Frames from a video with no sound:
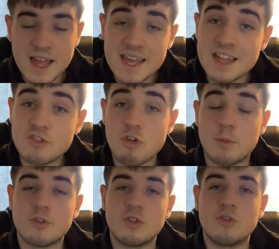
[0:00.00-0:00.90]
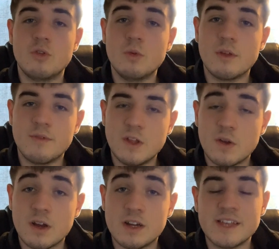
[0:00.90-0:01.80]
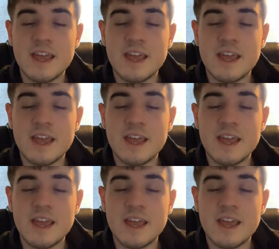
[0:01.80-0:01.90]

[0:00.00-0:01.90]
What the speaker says: a interruption to the video, guys.